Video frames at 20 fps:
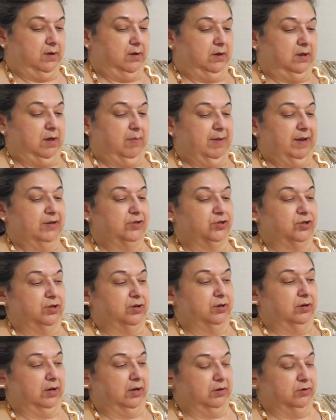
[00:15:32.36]
Okay, make sure
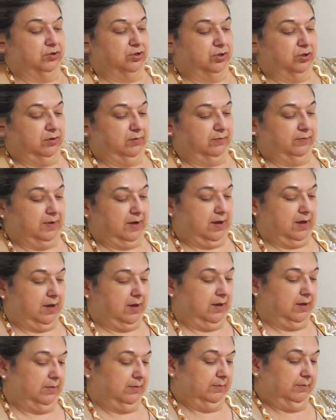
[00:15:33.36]
you close your
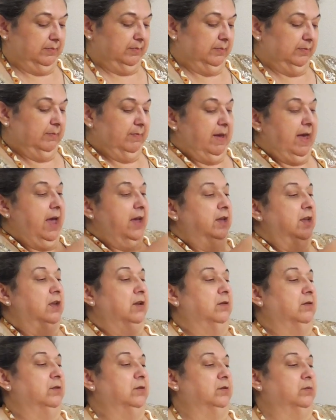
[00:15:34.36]
baggie
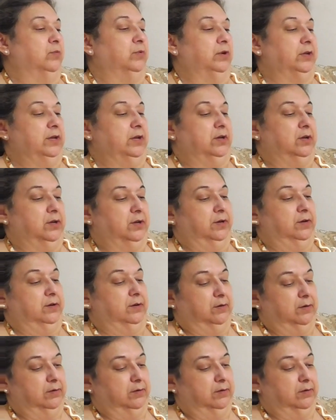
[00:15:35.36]
really good.